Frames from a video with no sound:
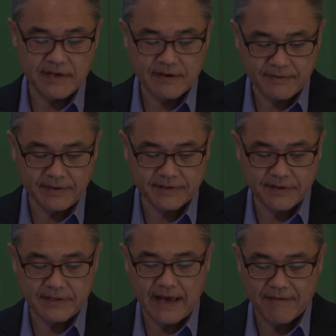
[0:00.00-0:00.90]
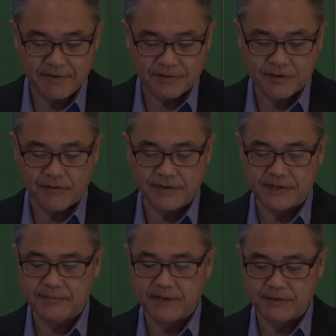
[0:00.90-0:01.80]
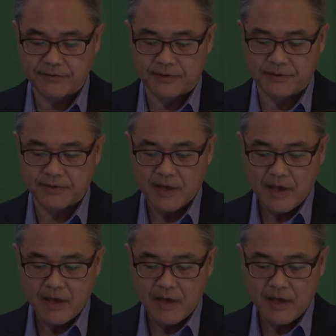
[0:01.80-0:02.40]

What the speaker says: increase in average current expenditures